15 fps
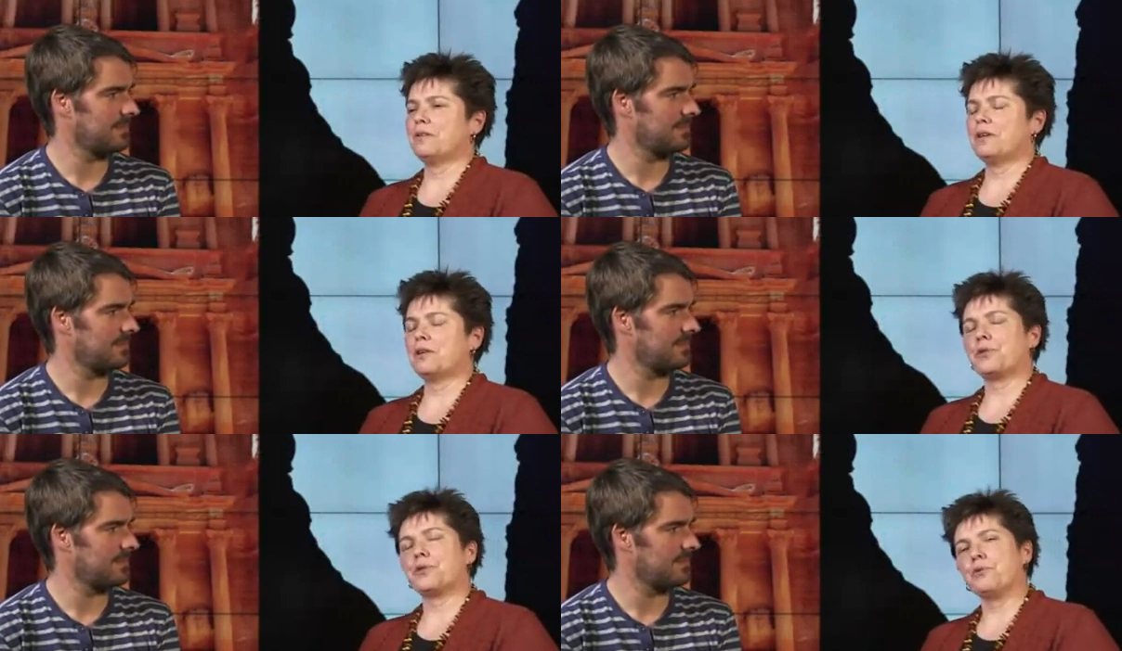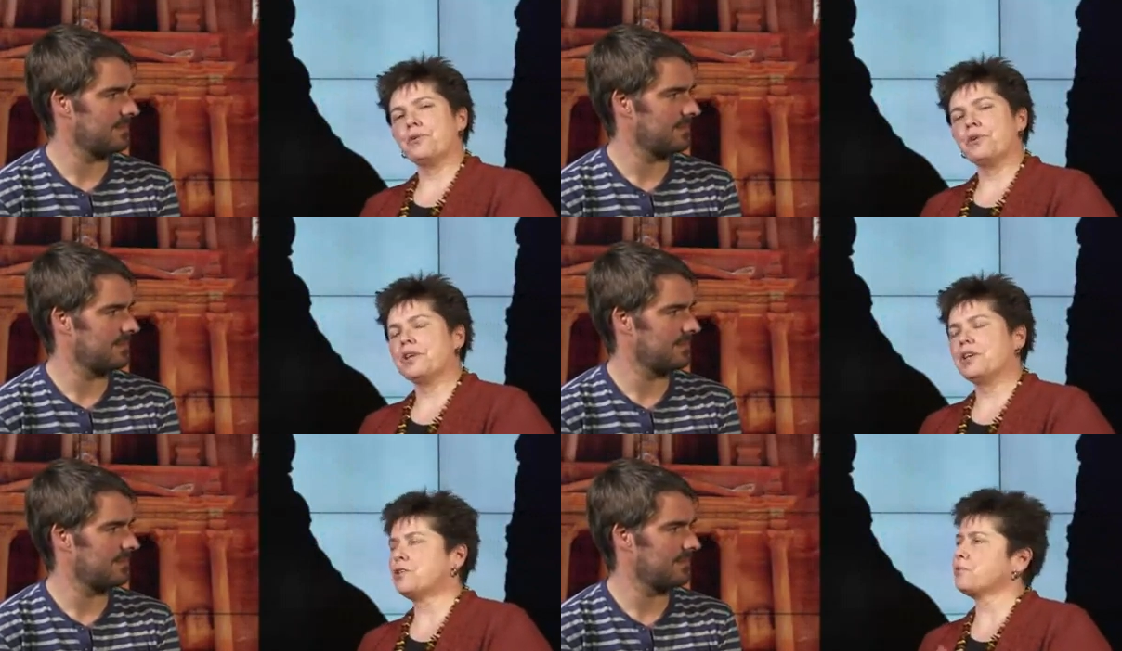Speaker 1: the
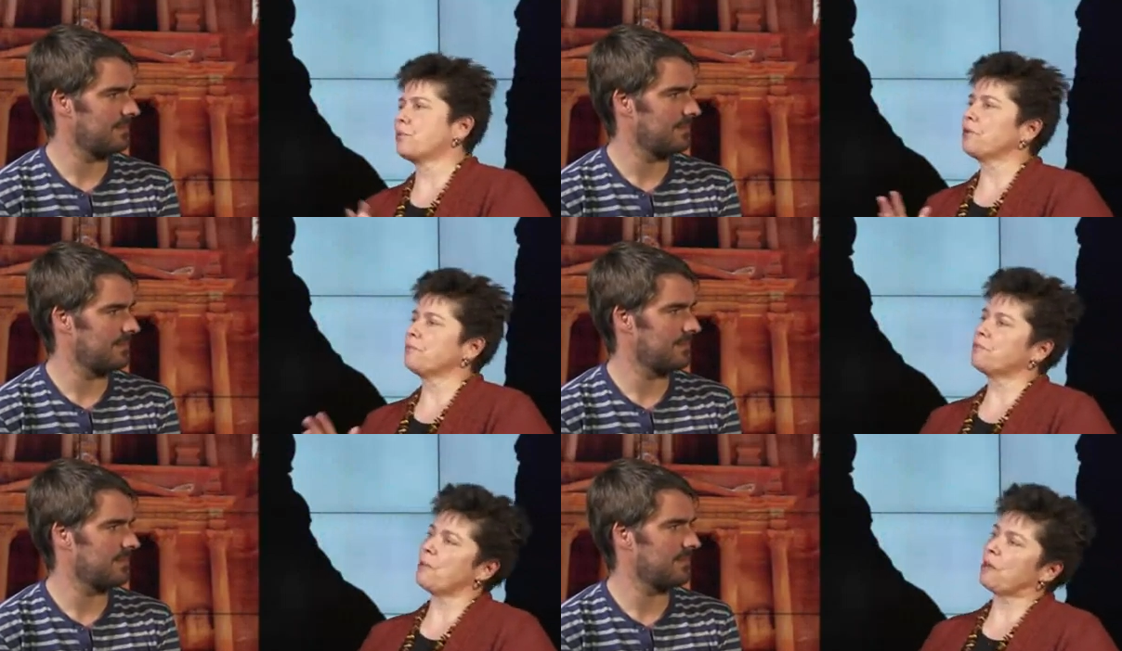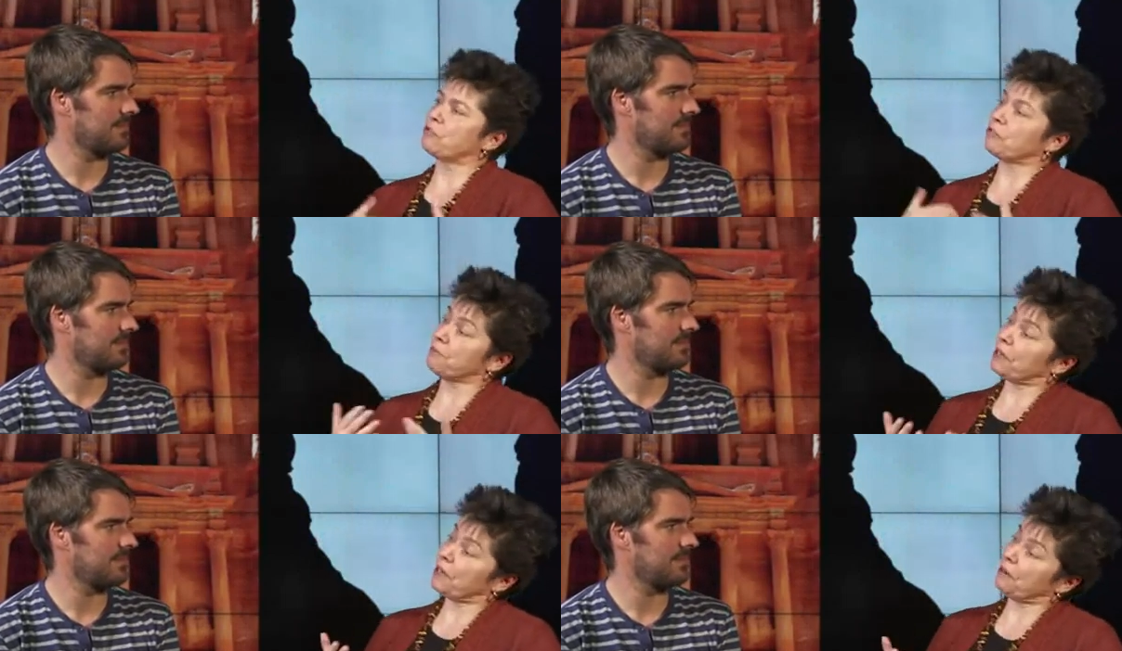authorities when
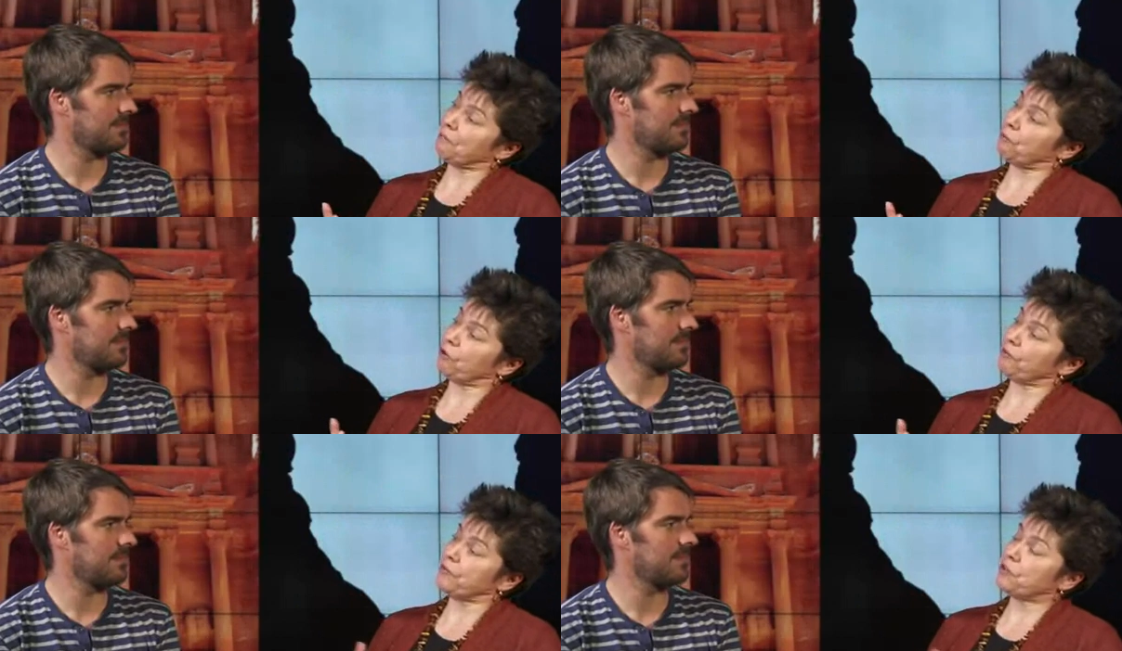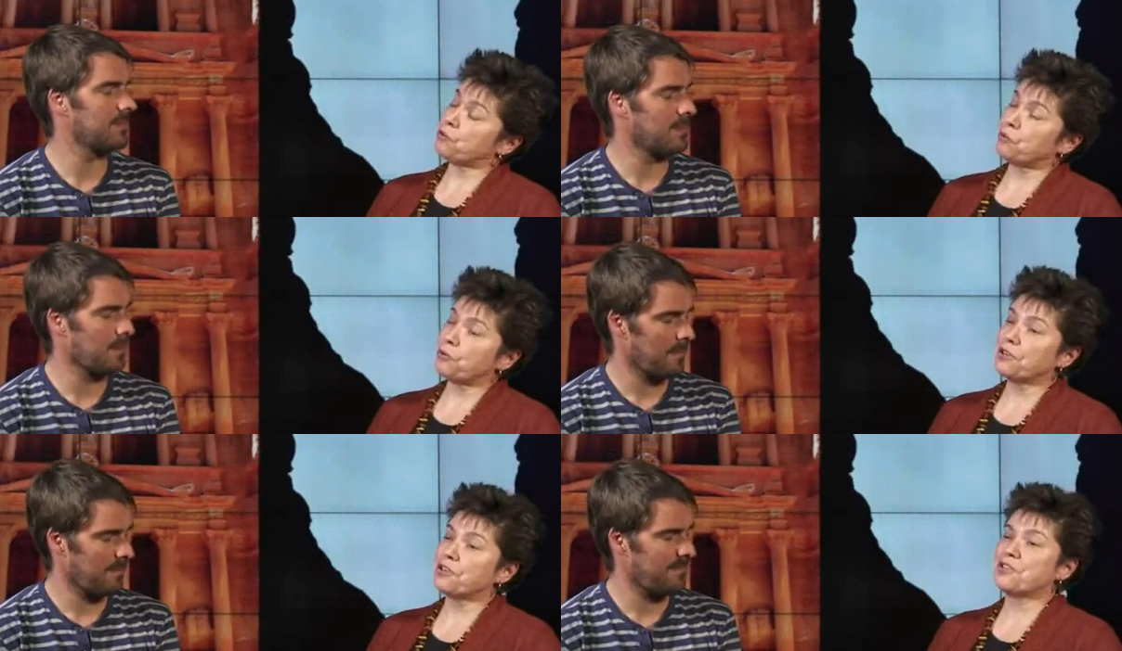Petra became more of a
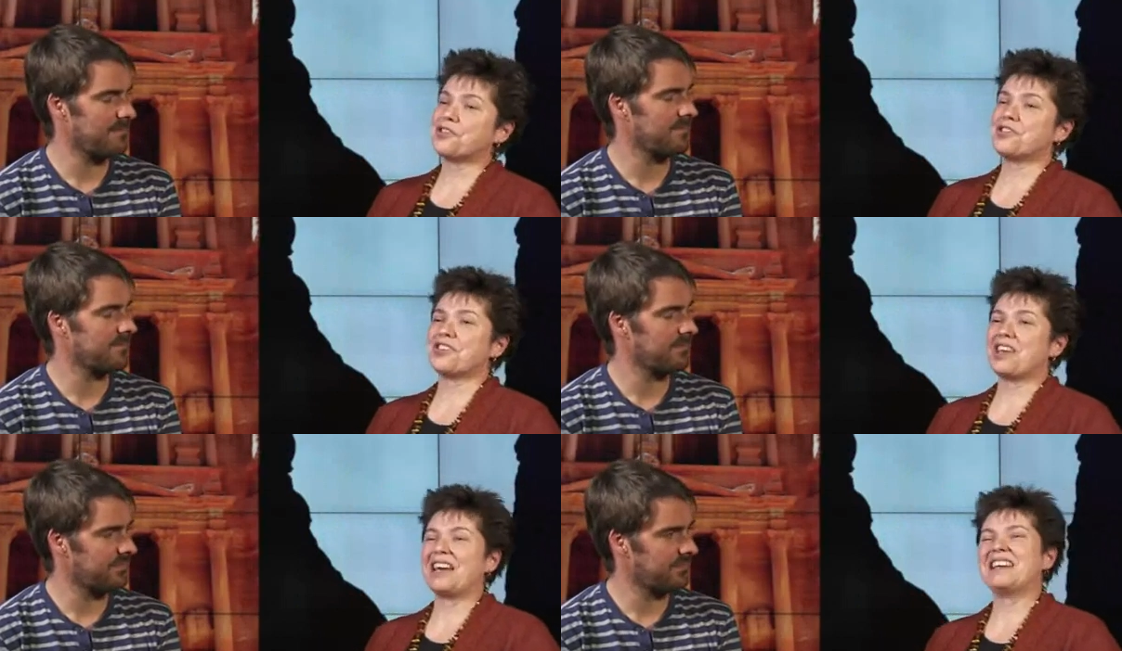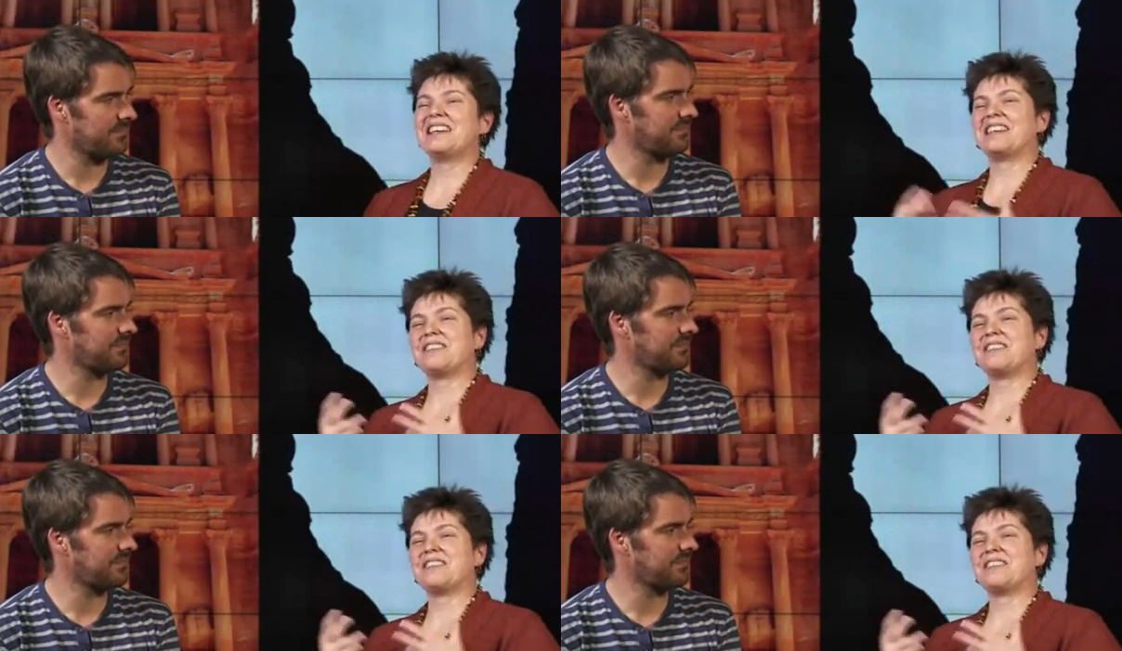tourist site.